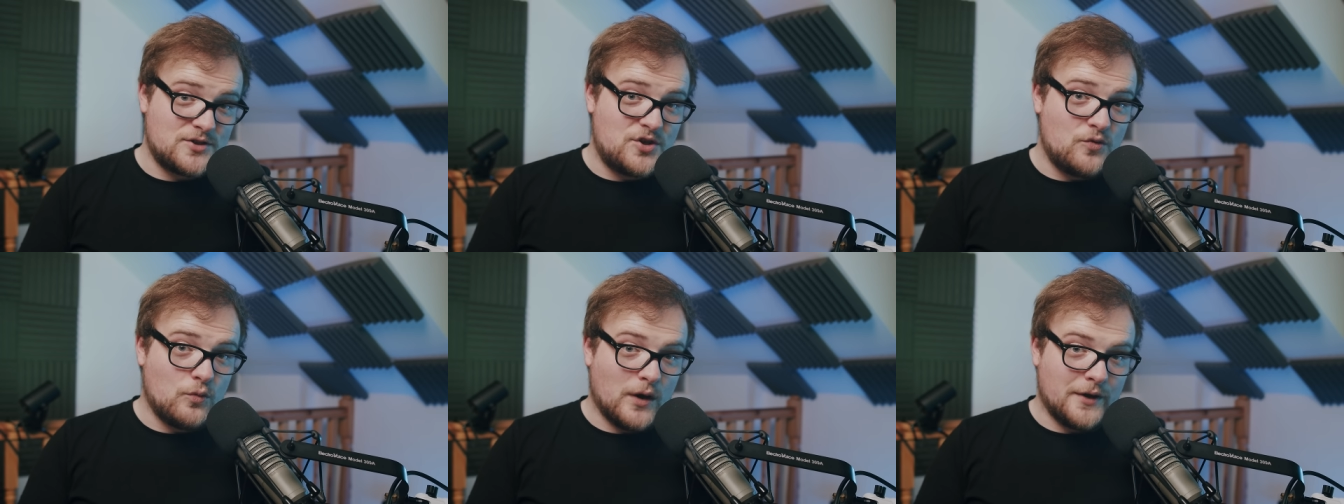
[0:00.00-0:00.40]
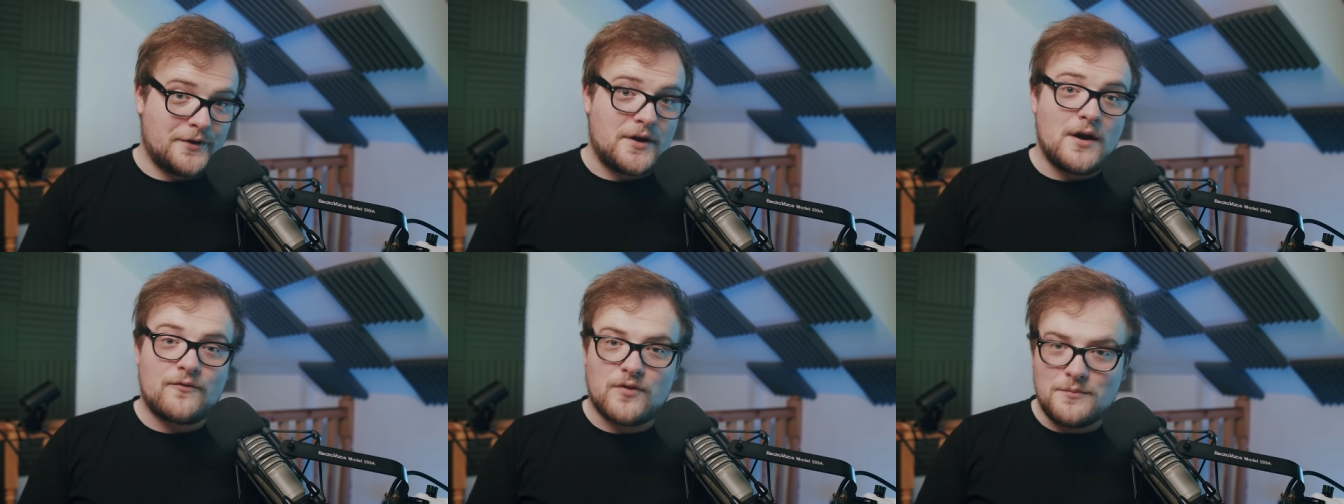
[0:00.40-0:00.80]
that you
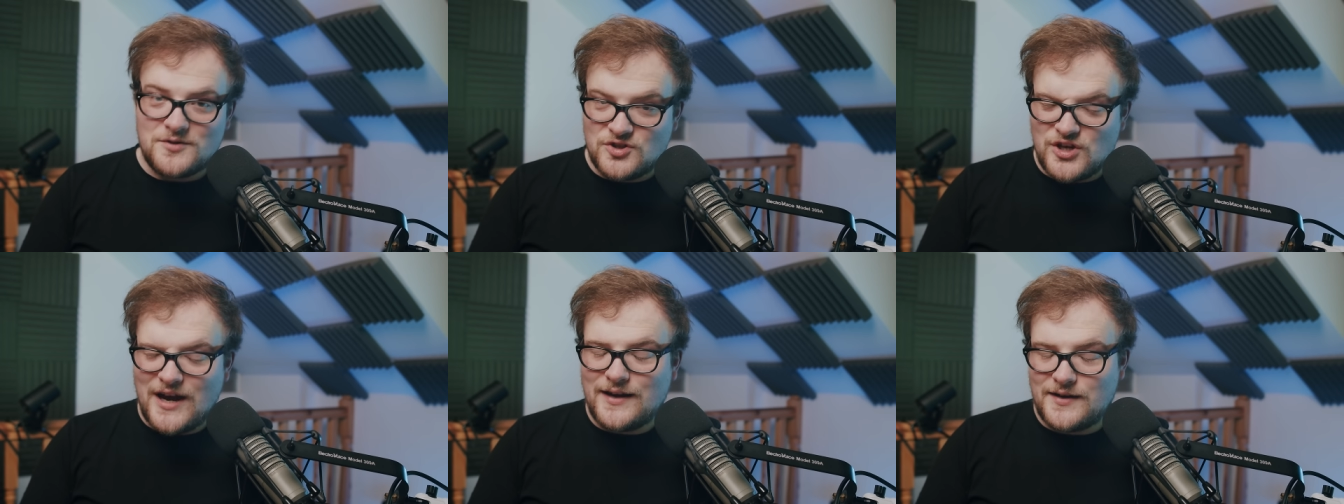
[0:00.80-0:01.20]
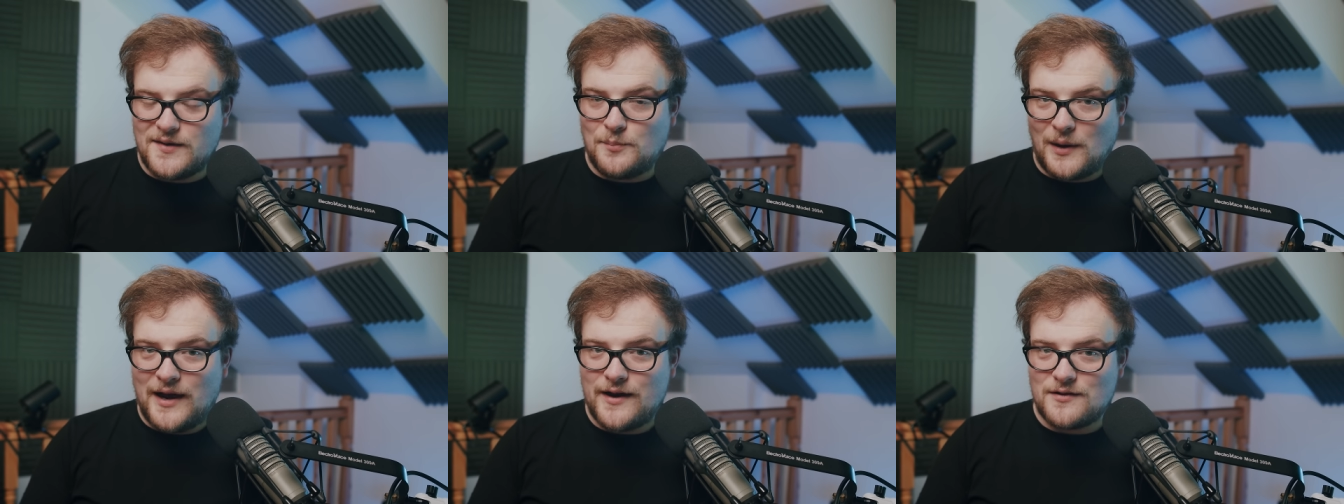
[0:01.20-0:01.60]
want from
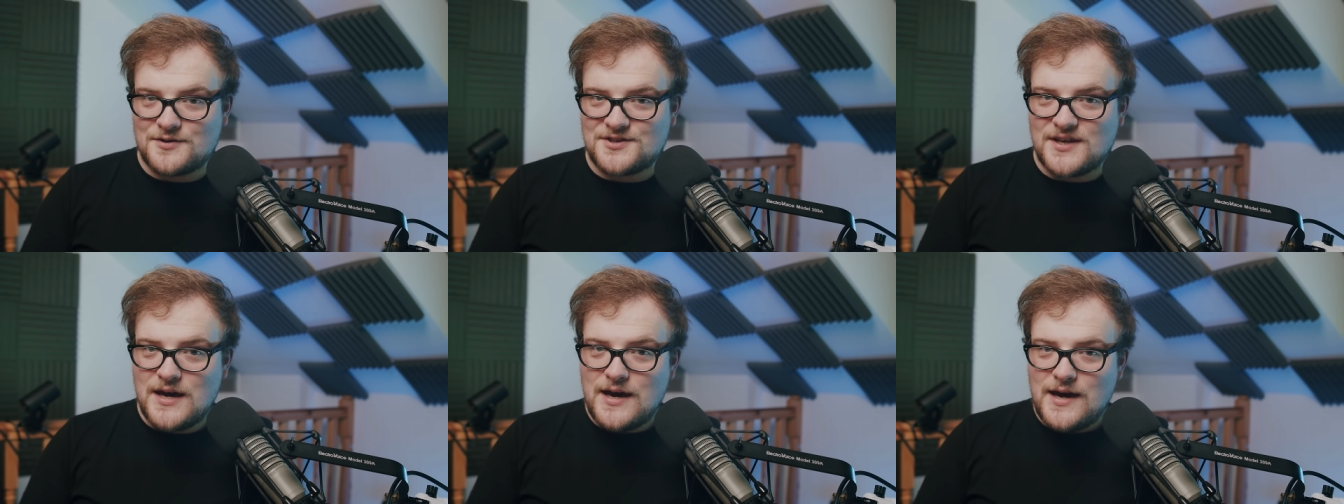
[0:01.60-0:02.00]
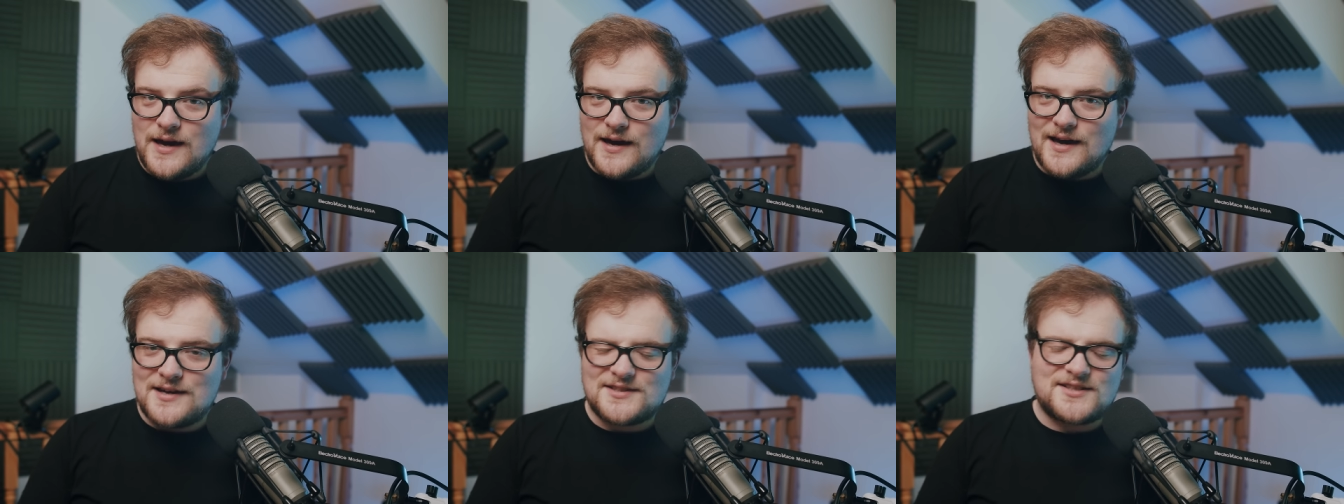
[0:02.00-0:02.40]
jaded players.
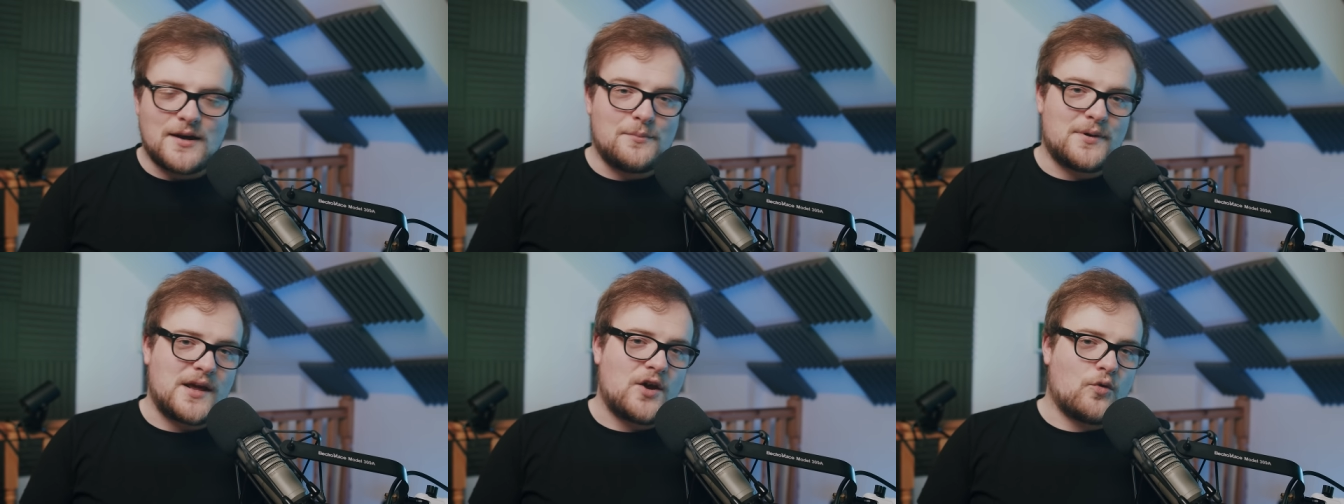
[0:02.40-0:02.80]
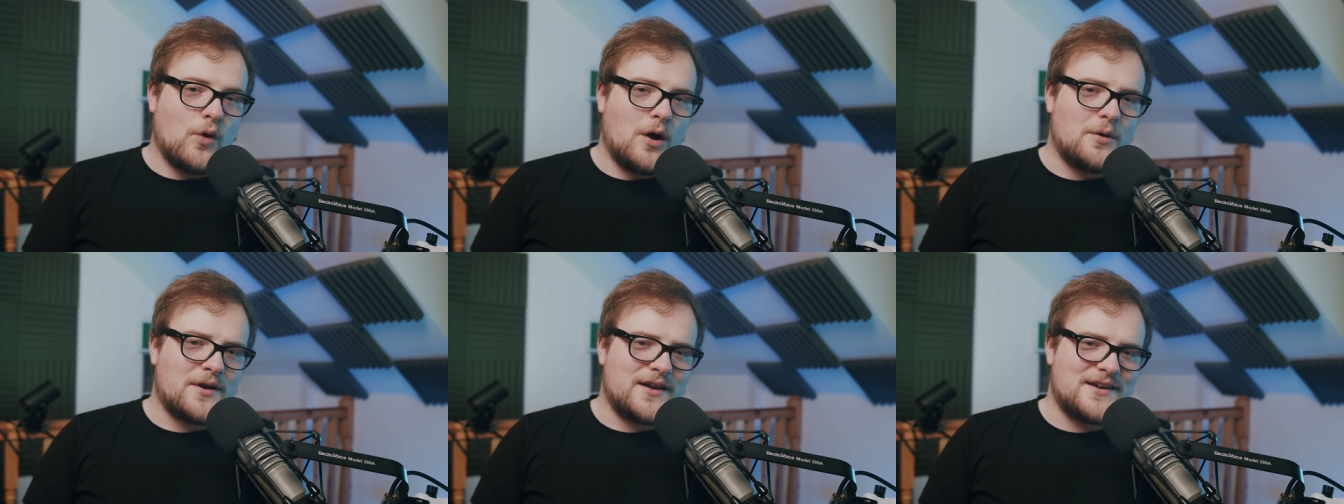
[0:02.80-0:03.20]
Uh, somebody
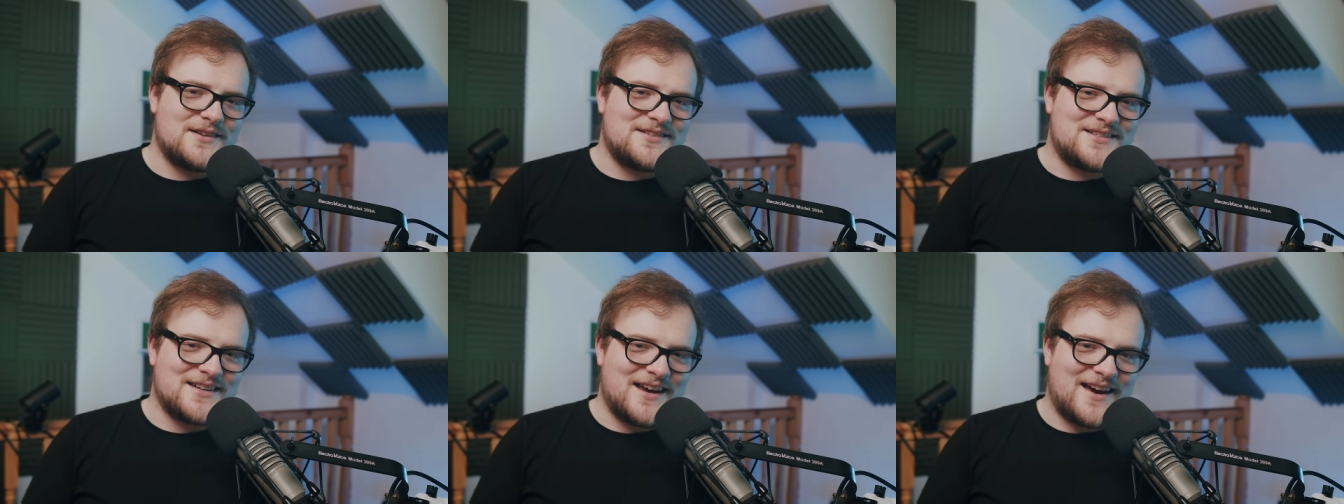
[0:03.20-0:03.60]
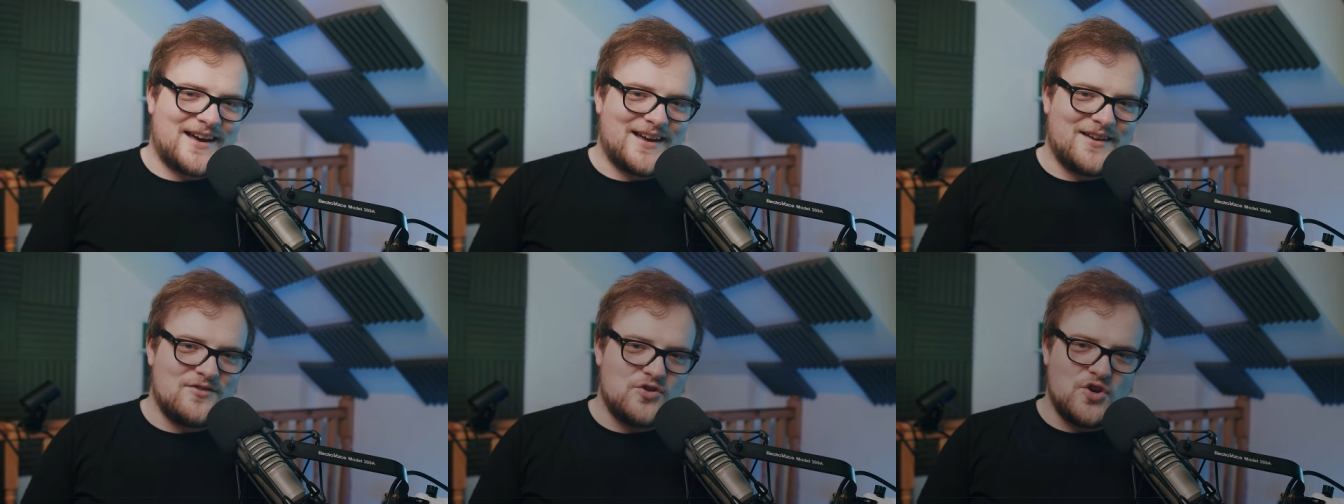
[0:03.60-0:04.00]
quoted
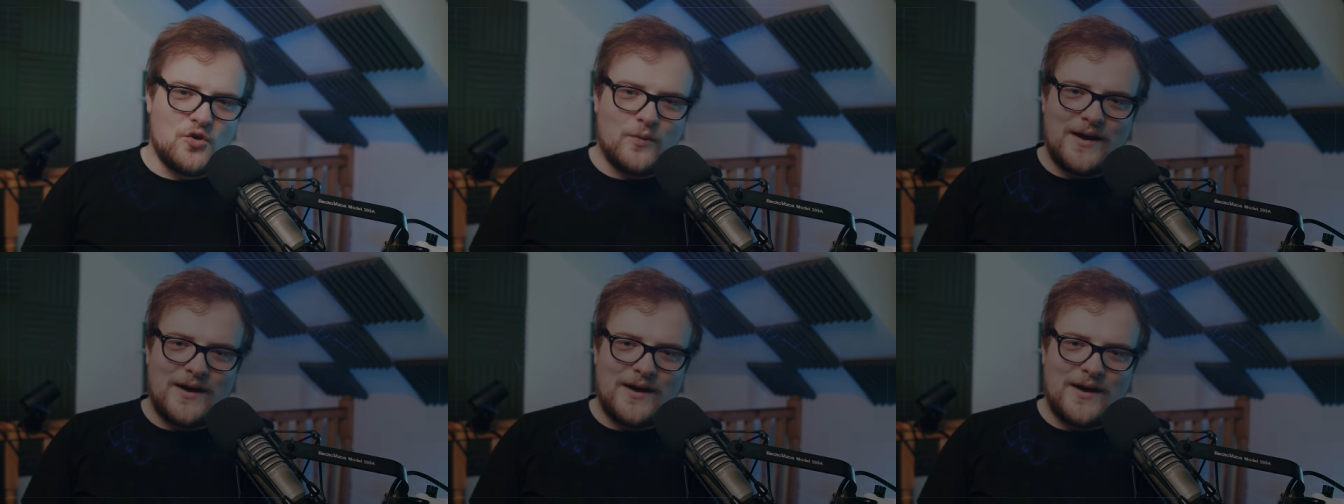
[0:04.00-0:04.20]
uh, new